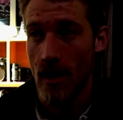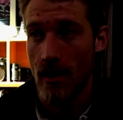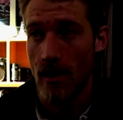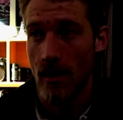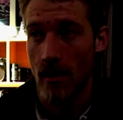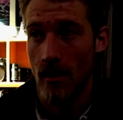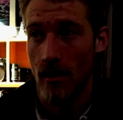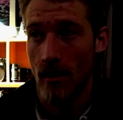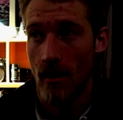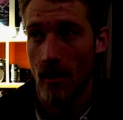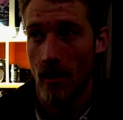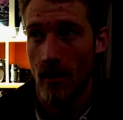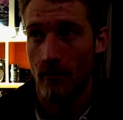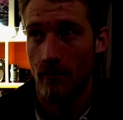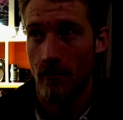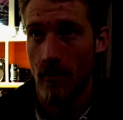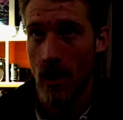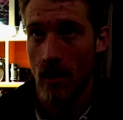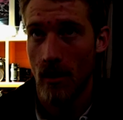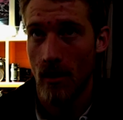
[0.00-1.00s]

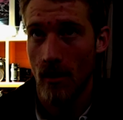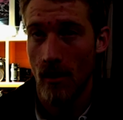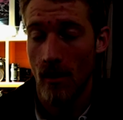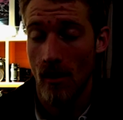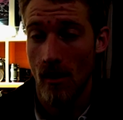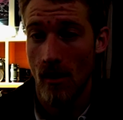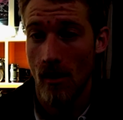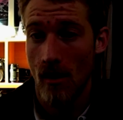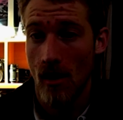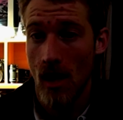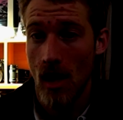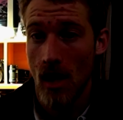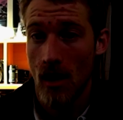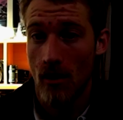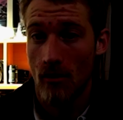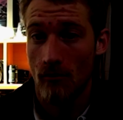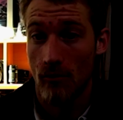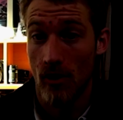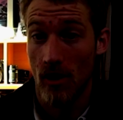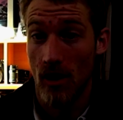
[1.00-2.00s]
can
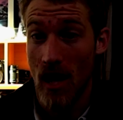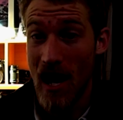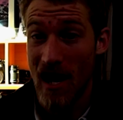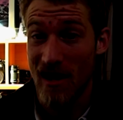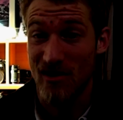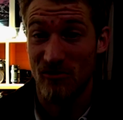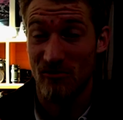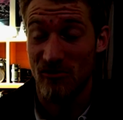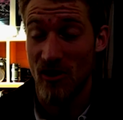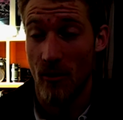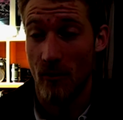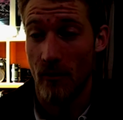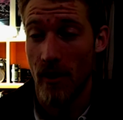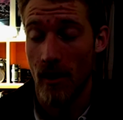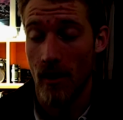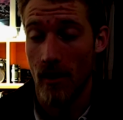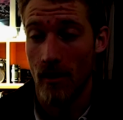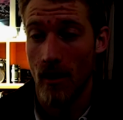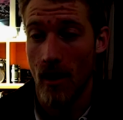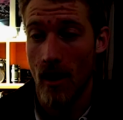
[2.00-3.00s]
relax or
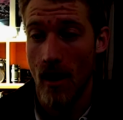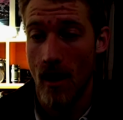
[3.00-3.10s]
something.